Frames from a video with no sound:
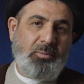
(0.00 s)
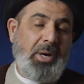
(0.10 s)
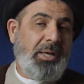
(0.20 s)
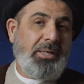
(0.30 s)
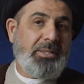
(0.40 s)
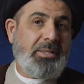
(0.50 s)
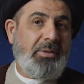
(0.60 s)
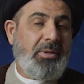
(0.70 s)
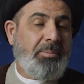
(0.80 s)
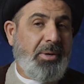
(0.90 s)
While he
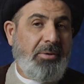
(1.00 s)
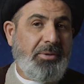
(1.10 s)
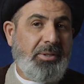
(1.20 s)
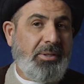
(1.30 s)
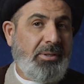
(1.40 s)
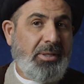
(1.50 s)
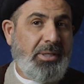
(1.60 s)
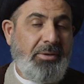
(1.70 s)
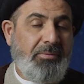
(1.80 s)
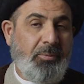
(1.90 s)
said the Prophet did
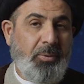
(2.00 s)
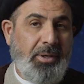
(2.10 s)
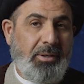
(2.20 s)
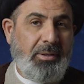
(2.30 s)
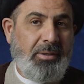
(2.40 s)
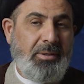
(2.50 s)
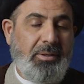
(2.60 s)
not leave a will,